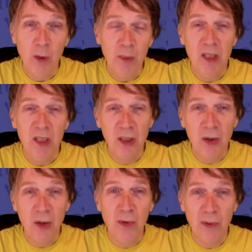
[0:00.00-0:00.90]
be
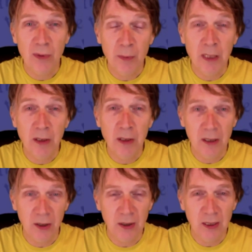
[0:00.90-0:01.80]
so familiar
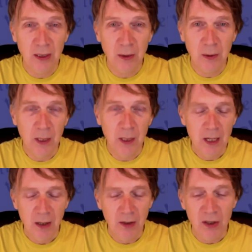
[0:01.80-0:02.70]
to you
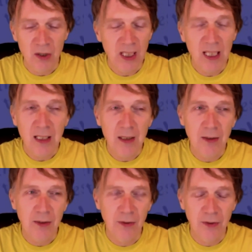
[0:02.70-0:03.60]
on a
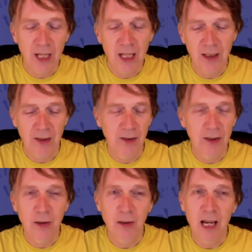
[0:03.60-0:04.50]
scale that
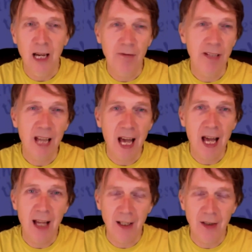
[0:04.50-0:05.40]
you haven't
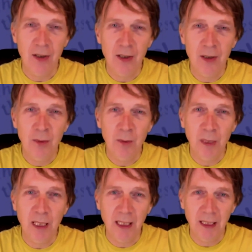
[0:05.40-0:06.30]
had as a human
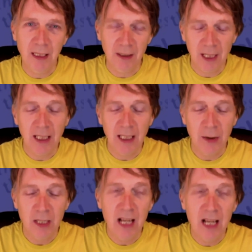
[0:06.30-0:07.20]
being. Like, you
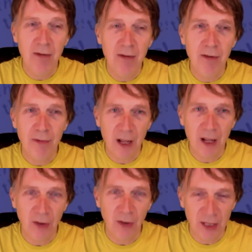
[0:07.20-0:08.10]
never
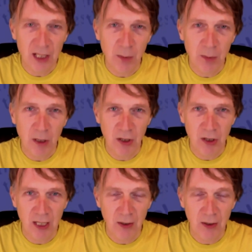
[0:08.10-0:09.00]
felt this much
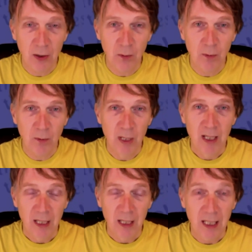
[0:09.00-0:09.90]
at home
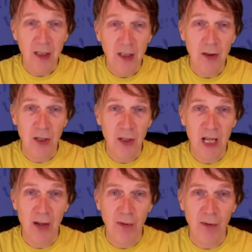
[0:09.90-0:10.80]
in
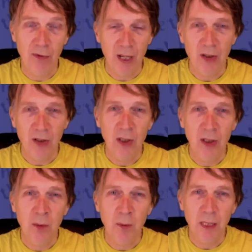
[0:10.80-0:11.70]
yourself as a
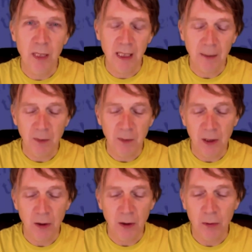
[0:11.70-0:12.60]
human being. You
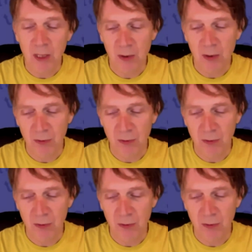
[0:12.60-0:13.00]
always